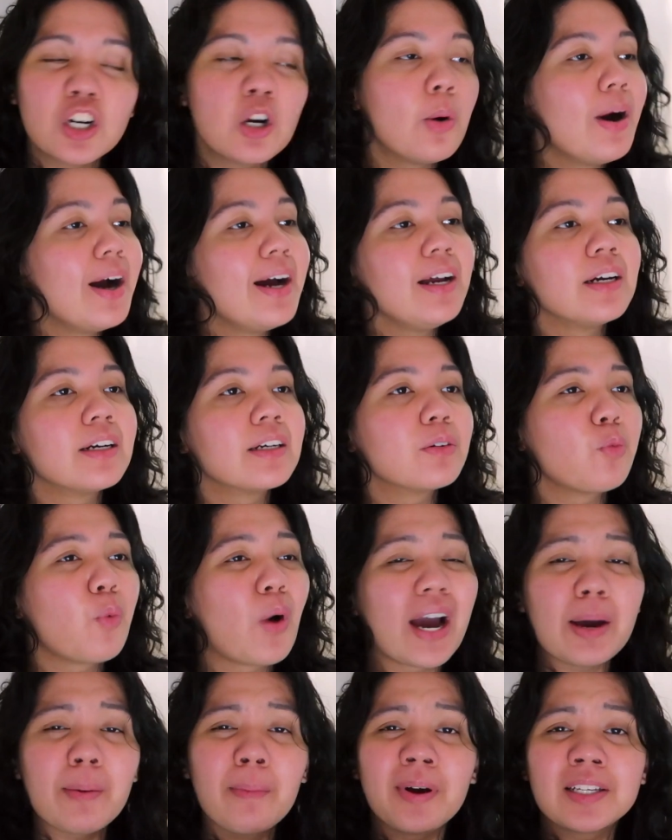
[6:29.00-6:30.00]
know what?
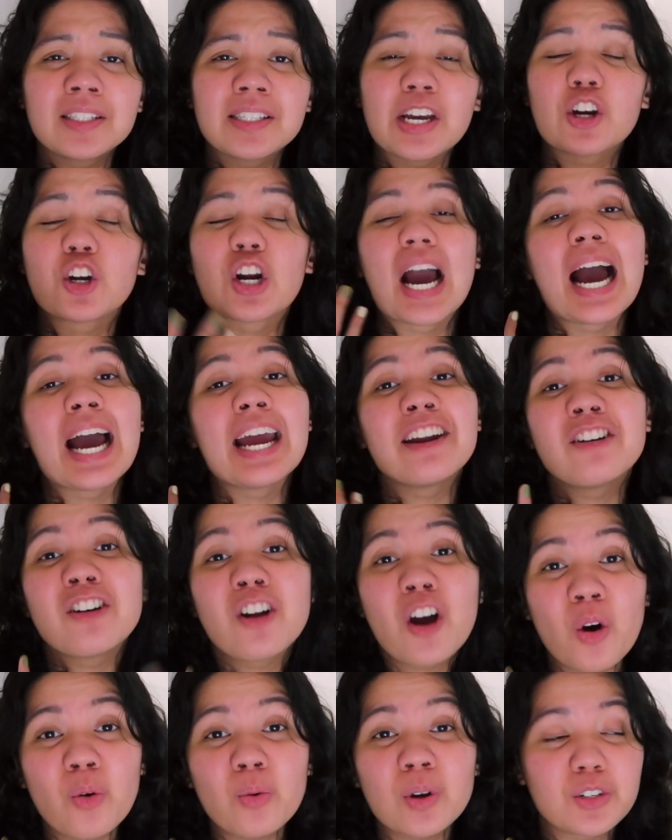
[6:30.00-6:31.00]
Why am I scared? I
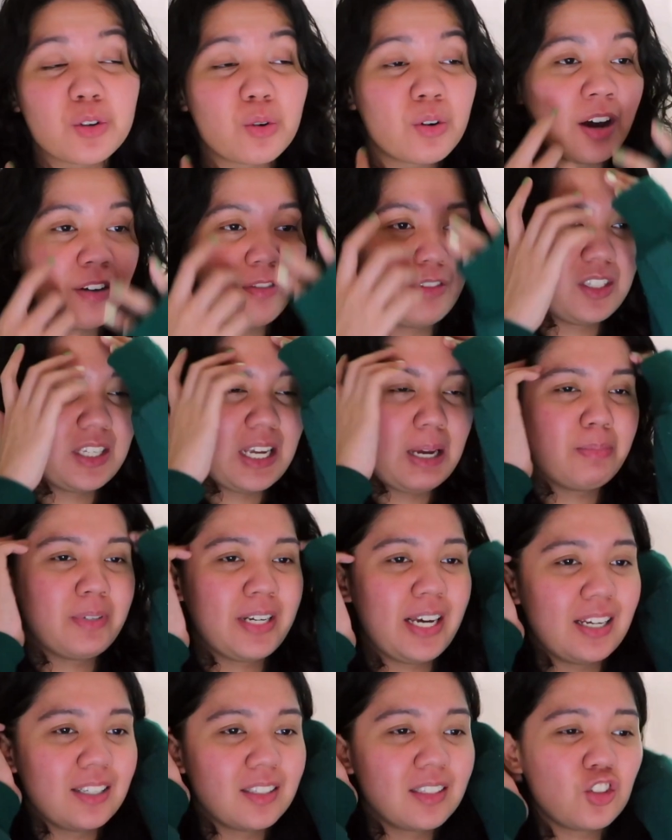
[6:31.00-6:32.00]
know we don't have the same
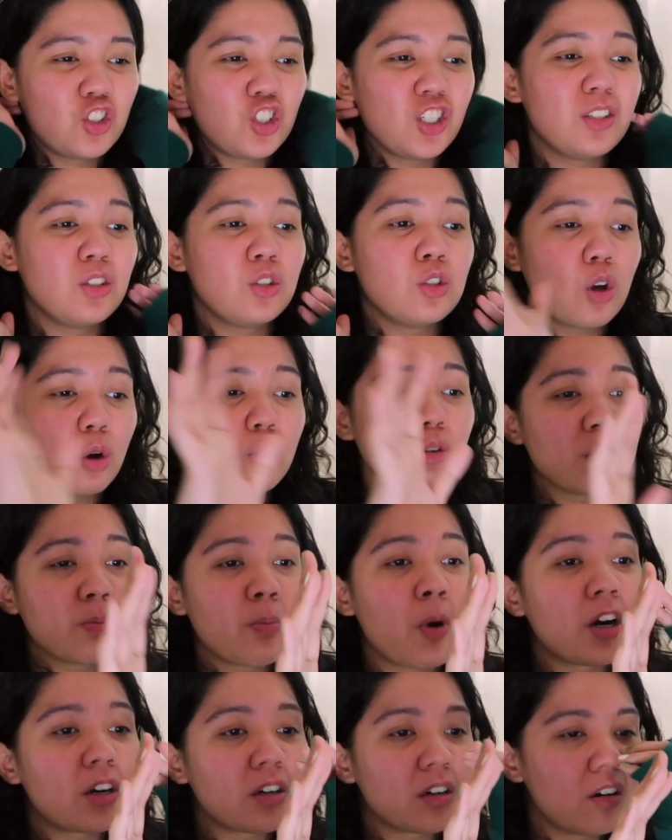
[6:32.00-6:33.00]
taste. She's so
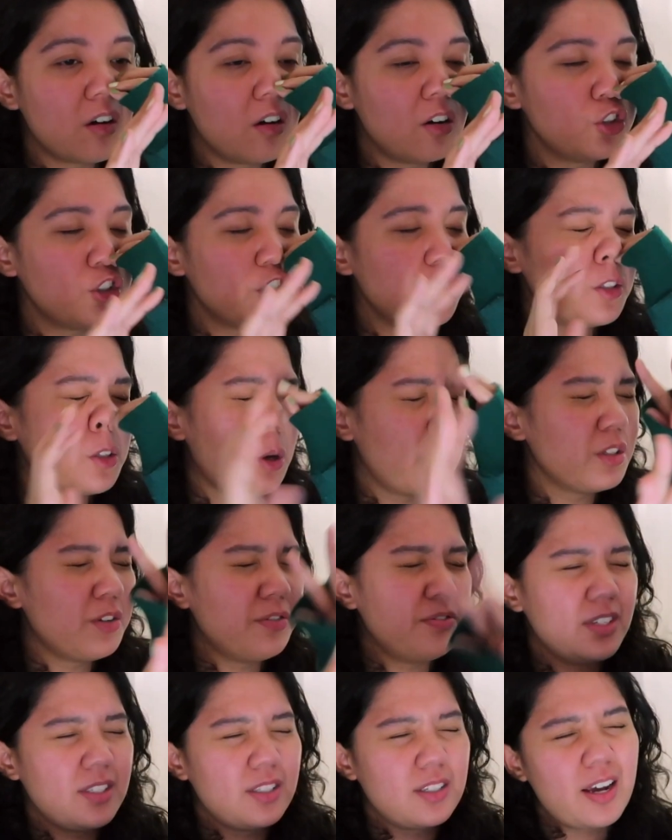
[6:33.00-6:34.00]
smart, girl. She's so
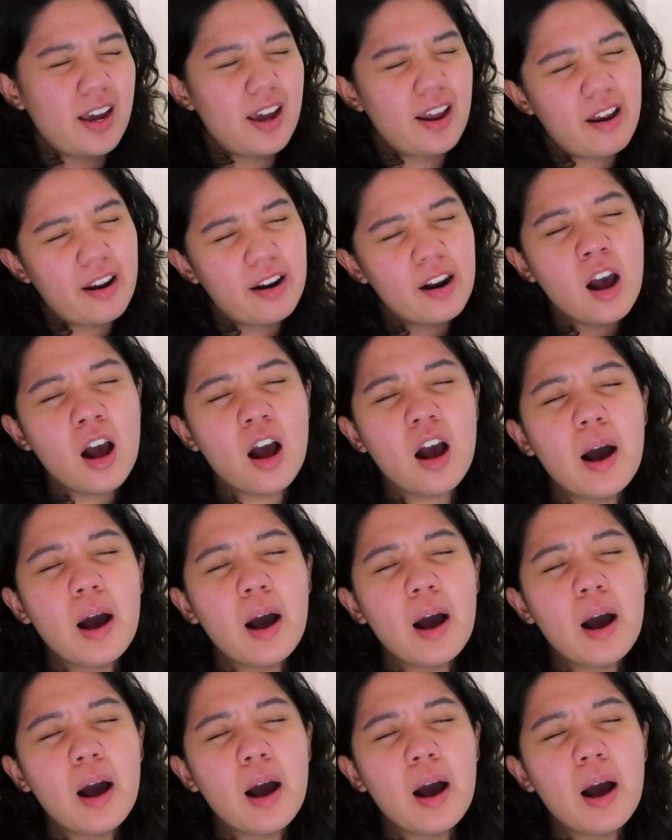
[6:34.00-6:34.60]
sophisticated.